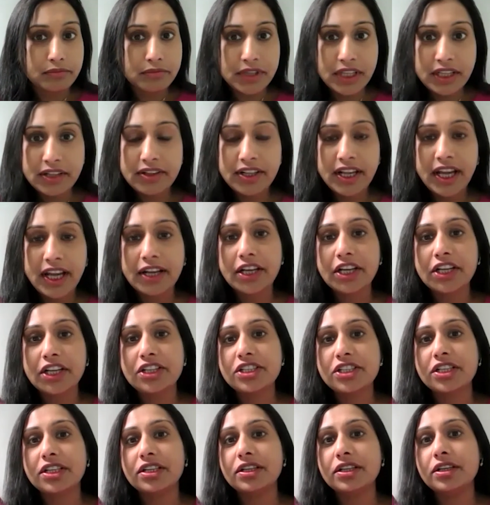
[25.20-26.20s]
this
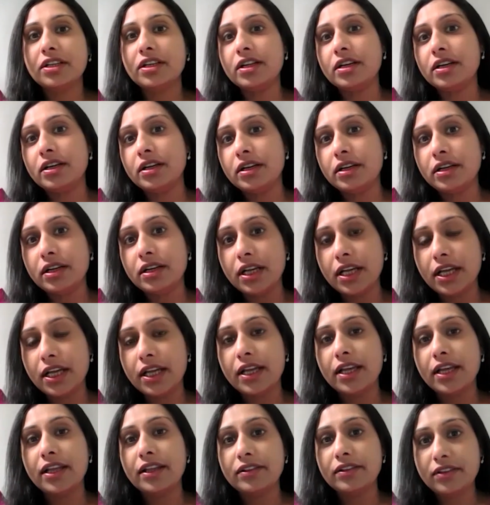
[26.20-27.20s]
condition,
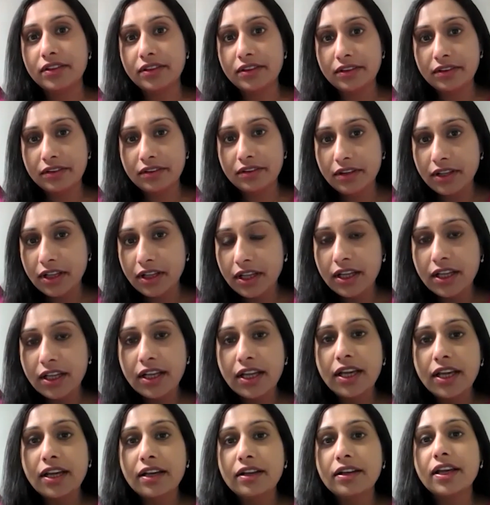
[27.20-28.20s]
it's
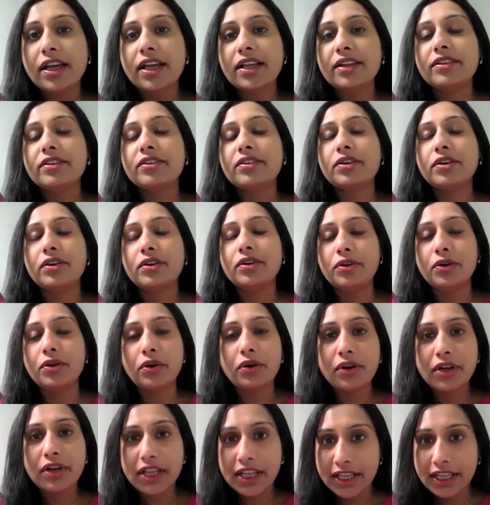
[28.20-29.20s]
it's
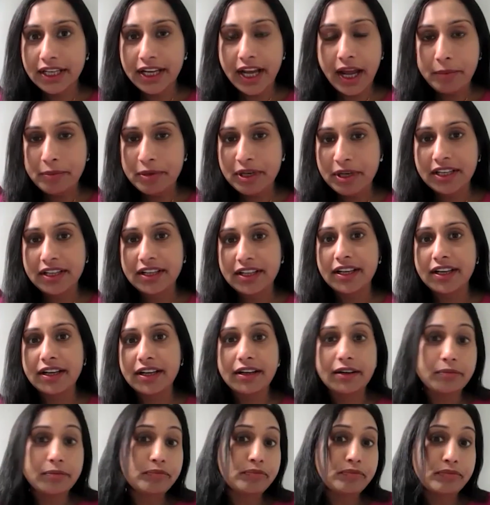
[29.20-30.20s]
growing. I mean,
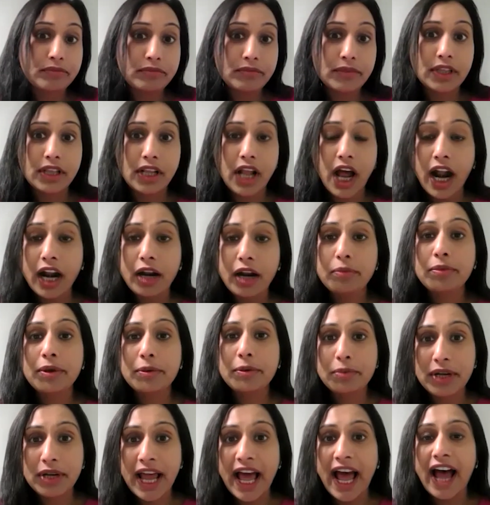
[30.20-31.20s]
a lot of
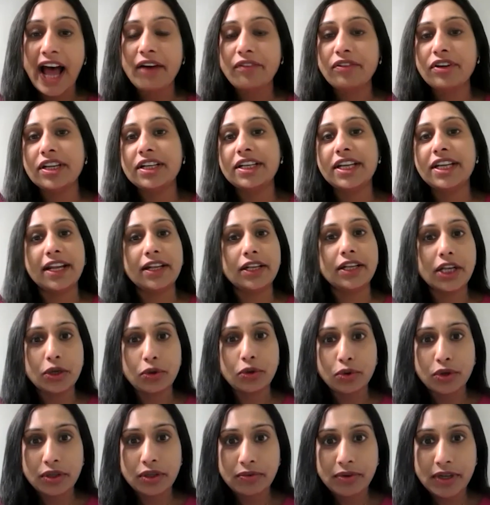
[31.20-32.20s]
people have it and they
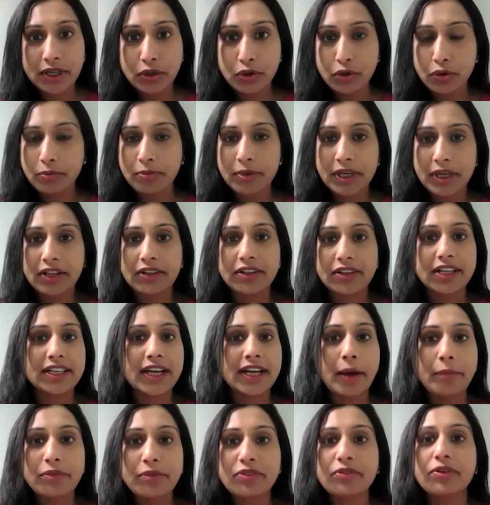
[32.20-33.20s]
don't even know because it
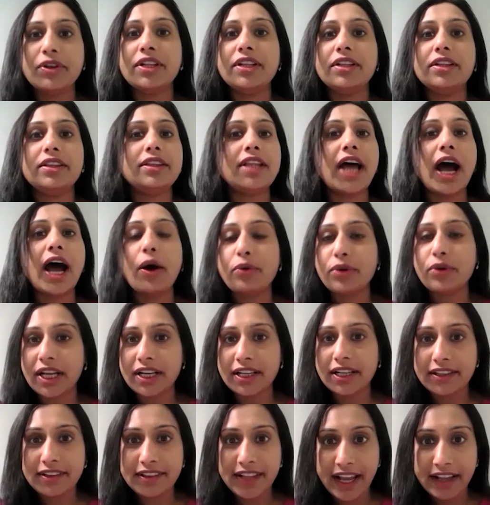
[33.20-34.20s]
comes without
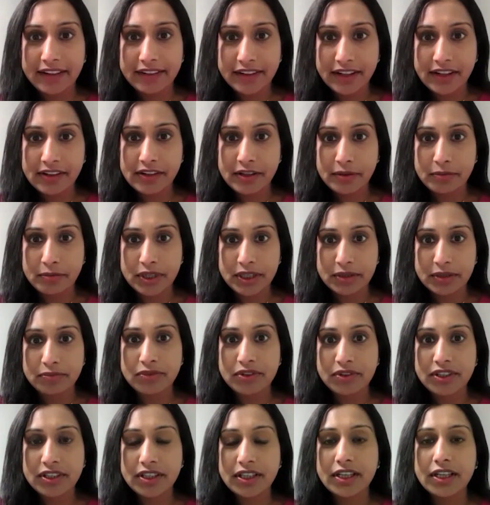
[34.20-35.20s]
any signs and
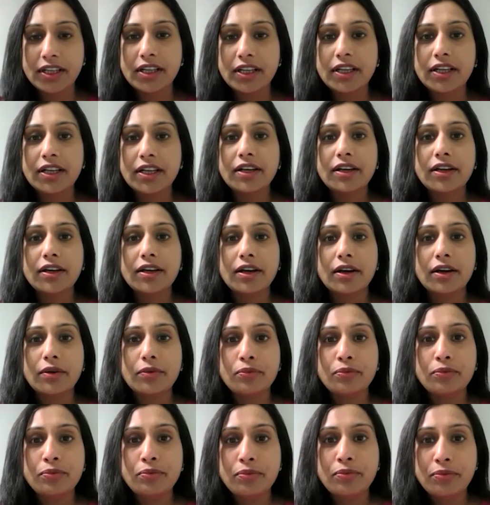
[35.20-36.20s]
symptoms.
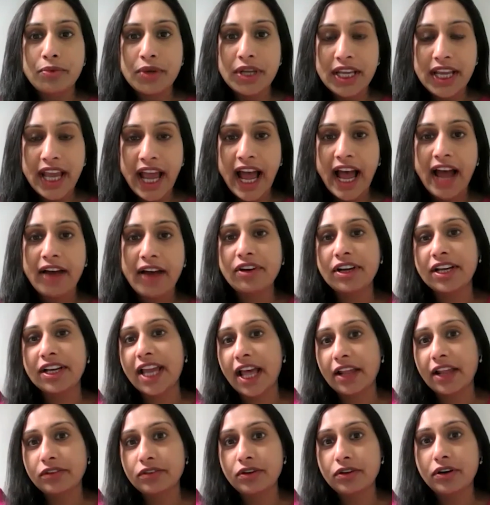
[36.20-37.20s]
We have a
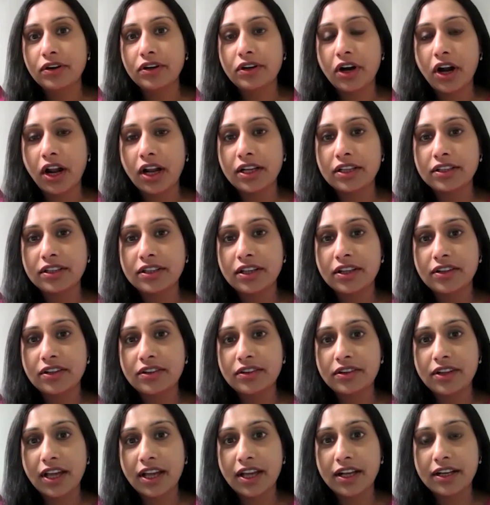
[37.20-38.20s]

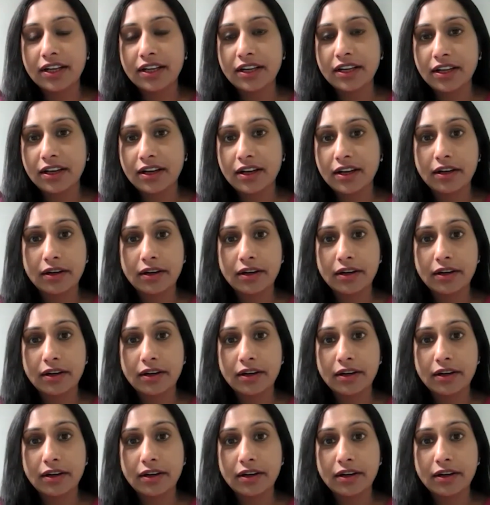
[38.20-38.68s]
gastroenterologist and